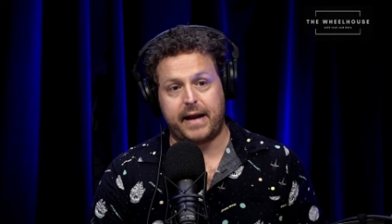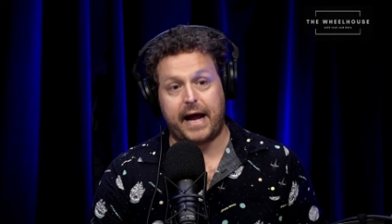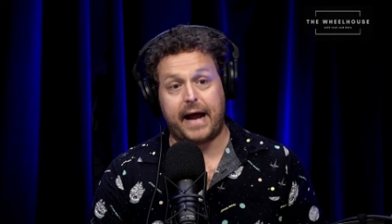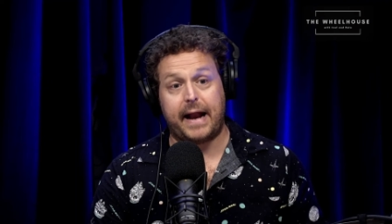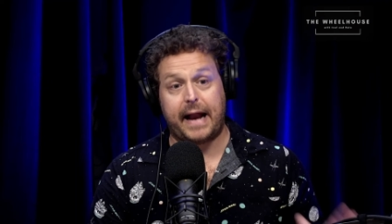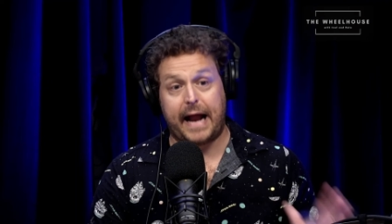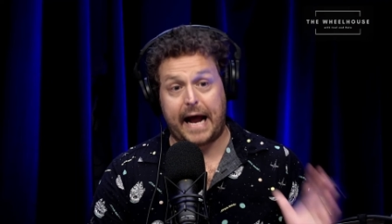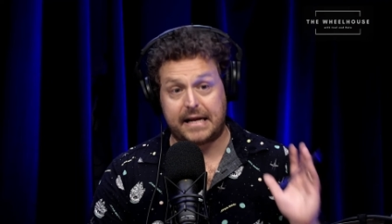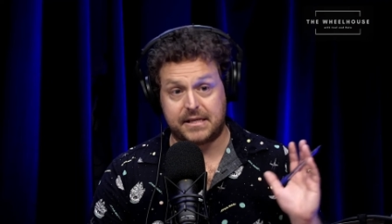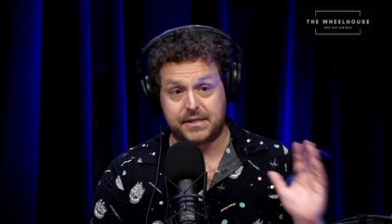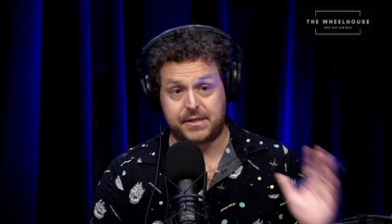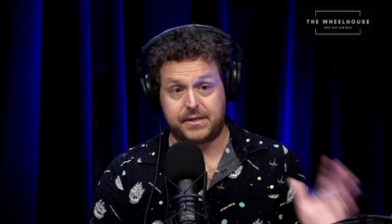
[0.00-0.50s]
and
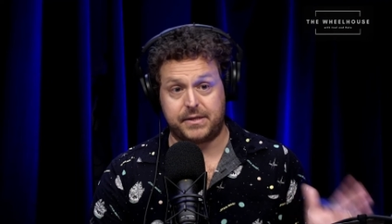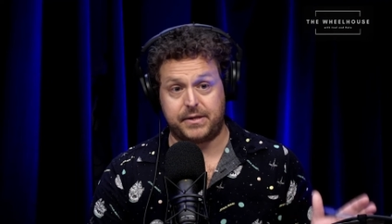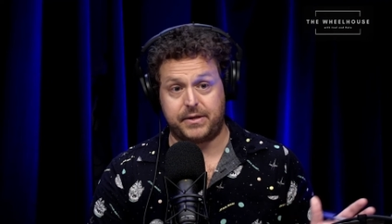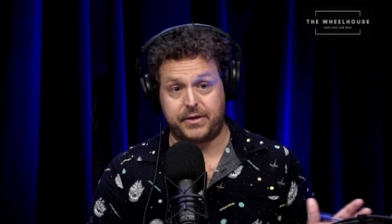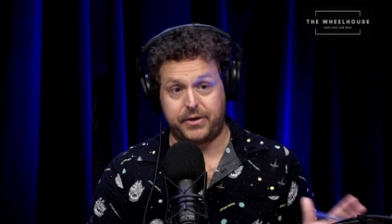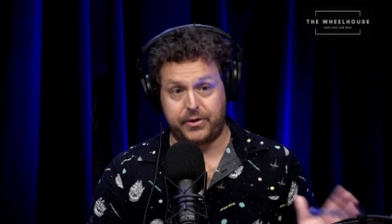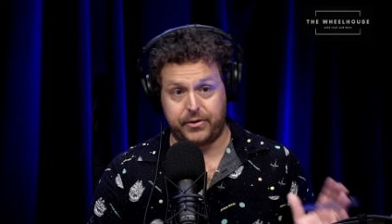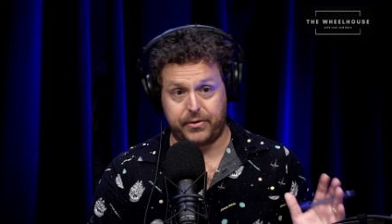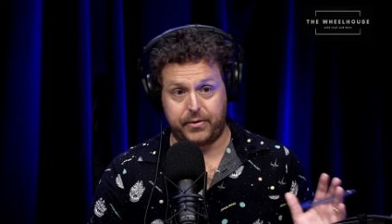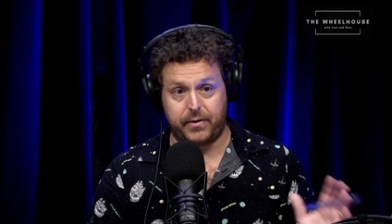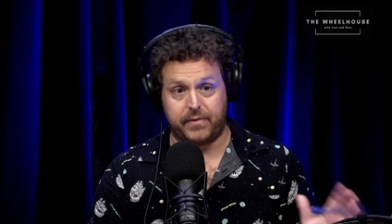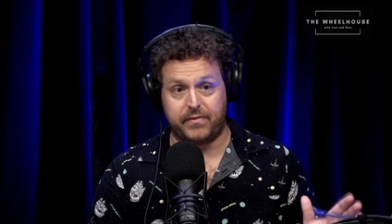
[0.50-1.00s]
as
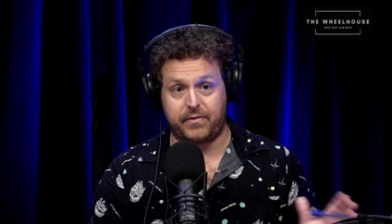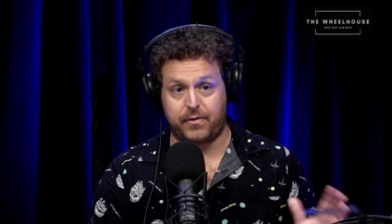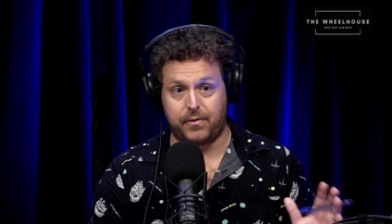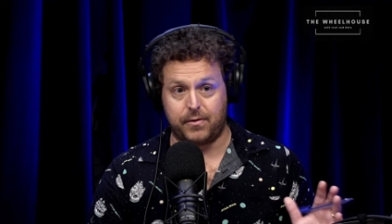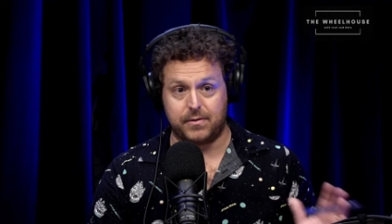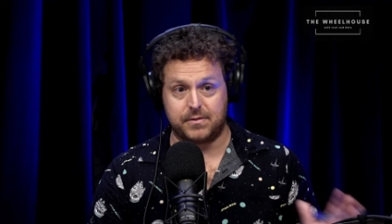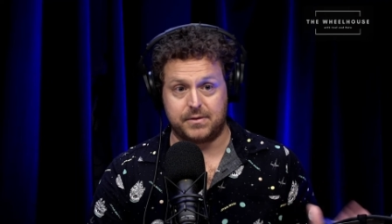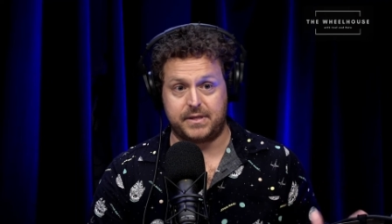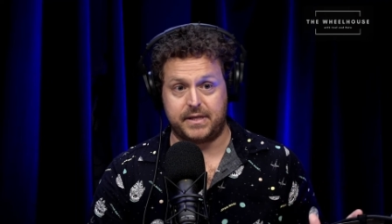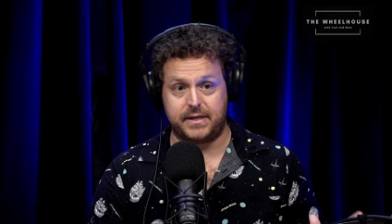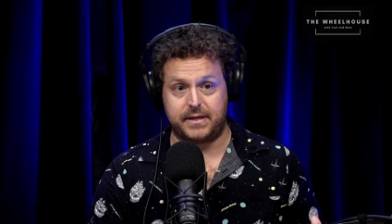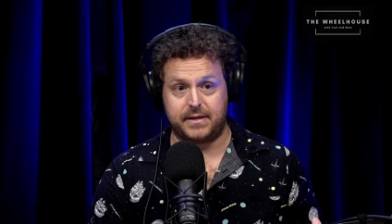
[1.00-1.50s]
you of
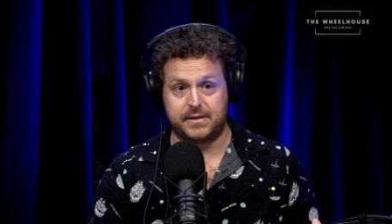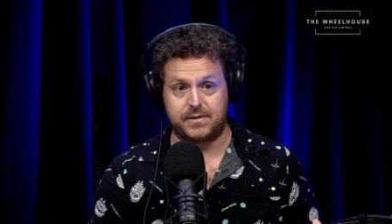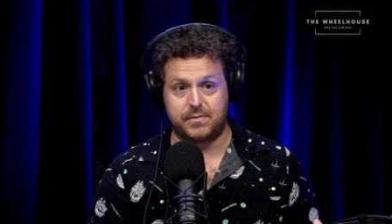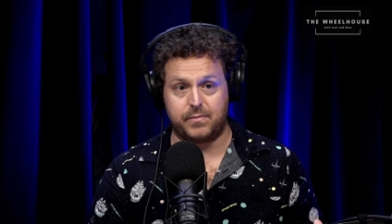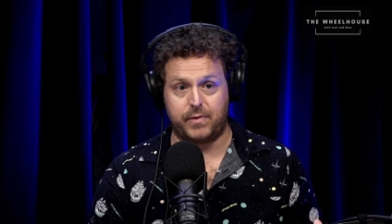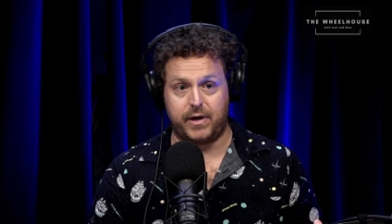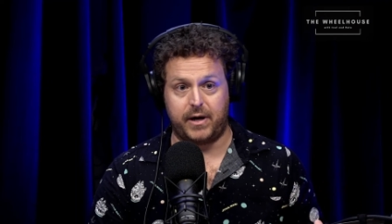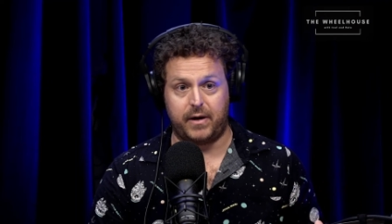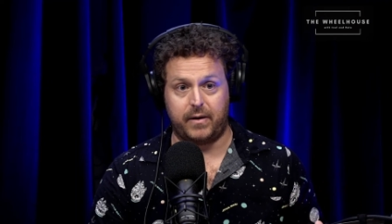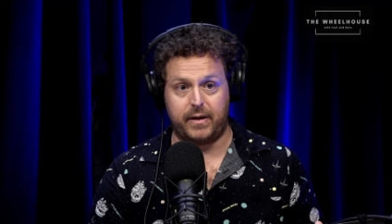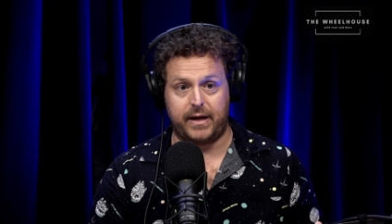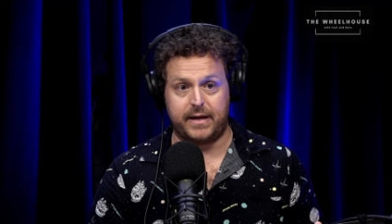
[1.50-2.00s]
course did as
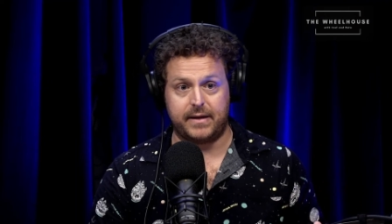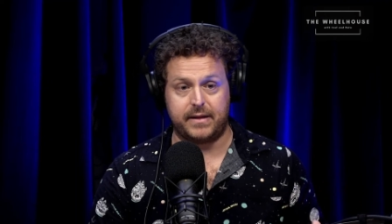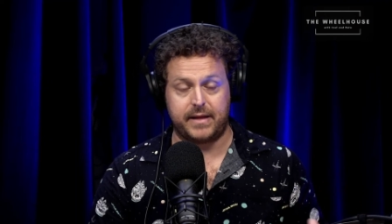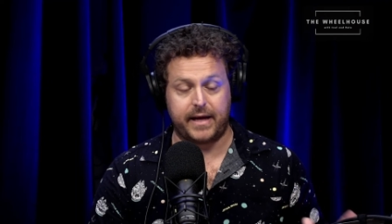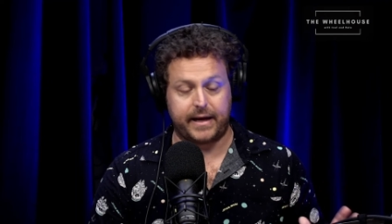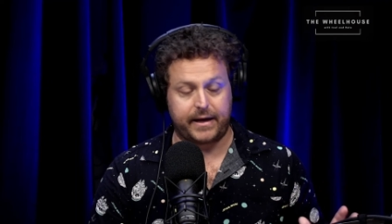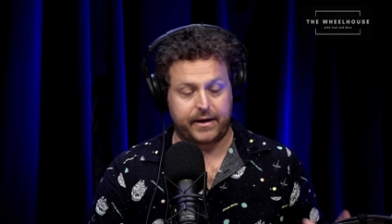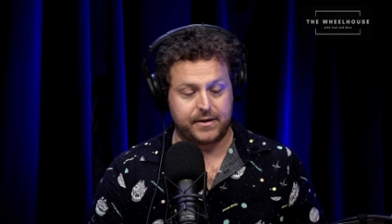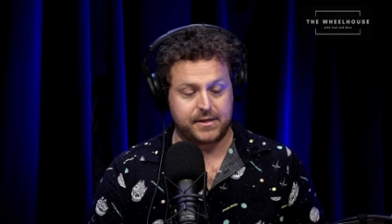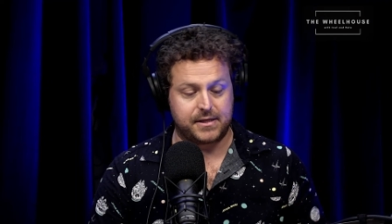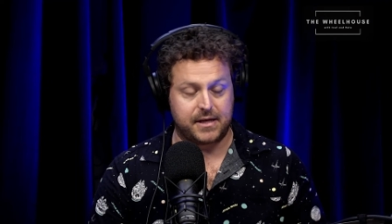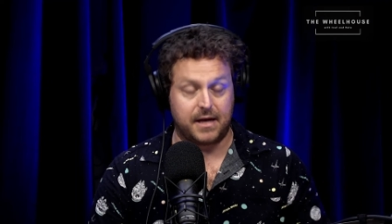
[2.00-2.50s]
well and
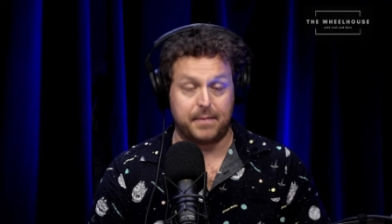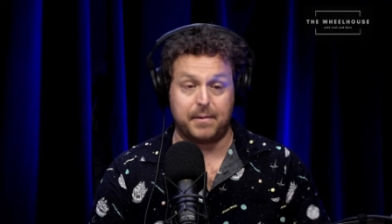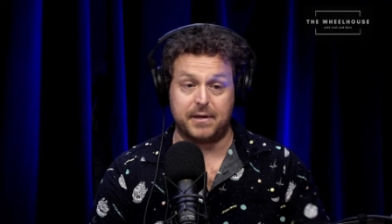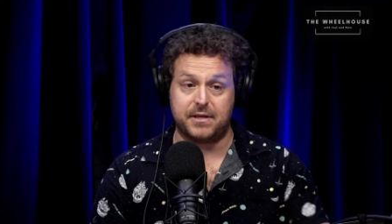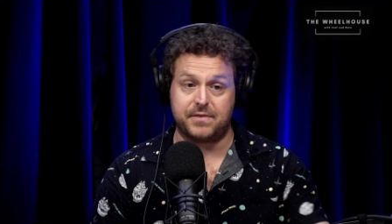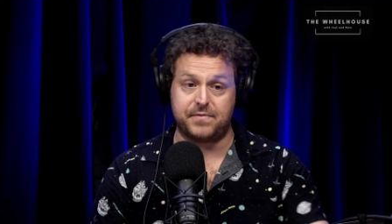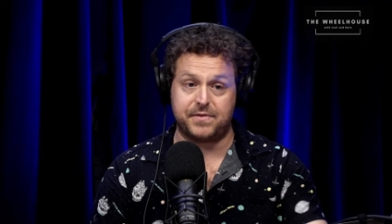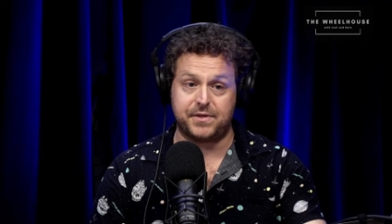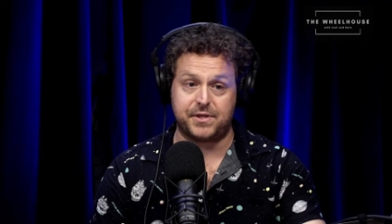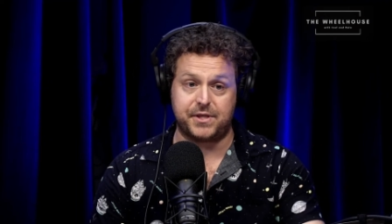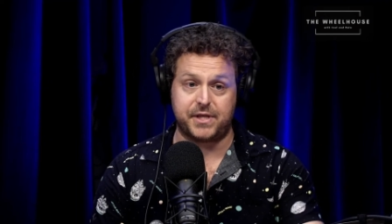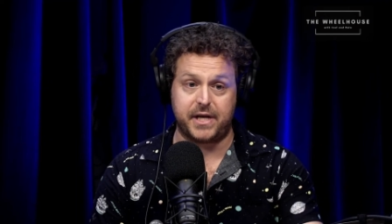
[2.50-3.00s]
thank you so
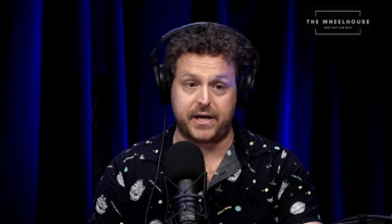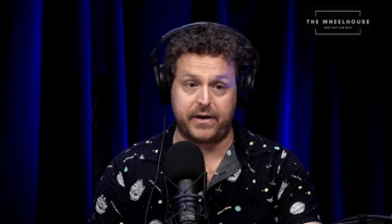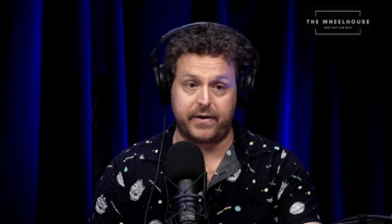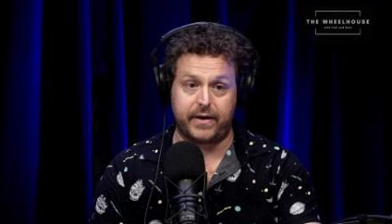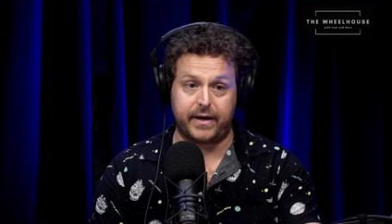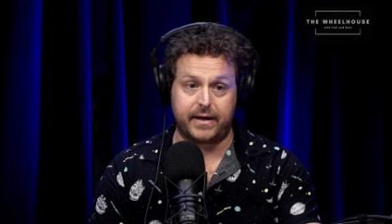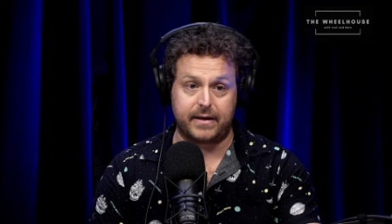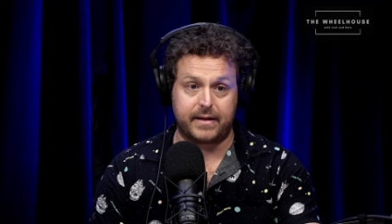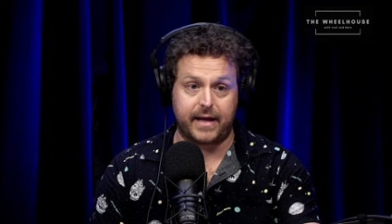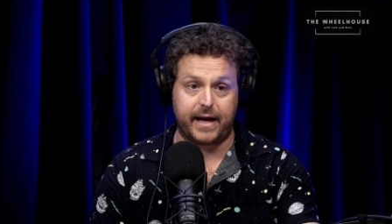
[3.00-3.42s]
much for sharing